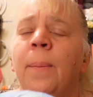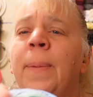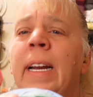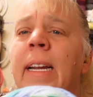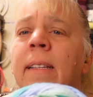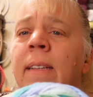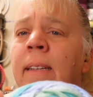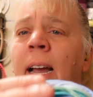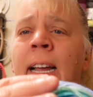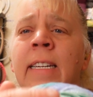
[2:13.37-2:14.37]
But
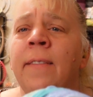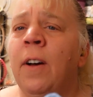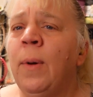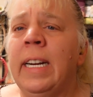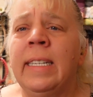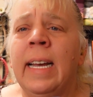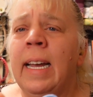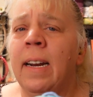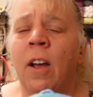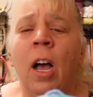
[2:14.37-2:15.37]
as I've always
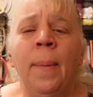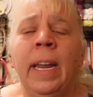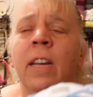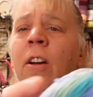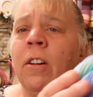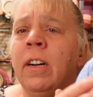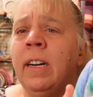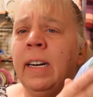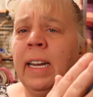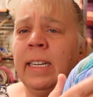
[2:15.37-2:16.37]
said, Hobbi
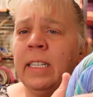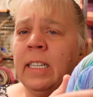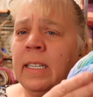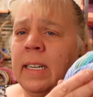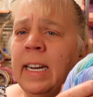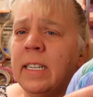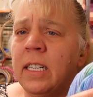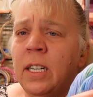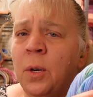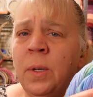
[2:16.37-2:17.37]
Yarn is just, it's
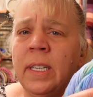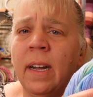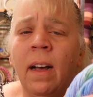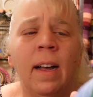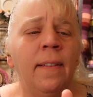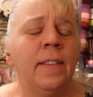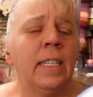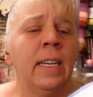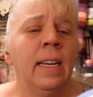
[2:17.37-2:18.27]
so soft.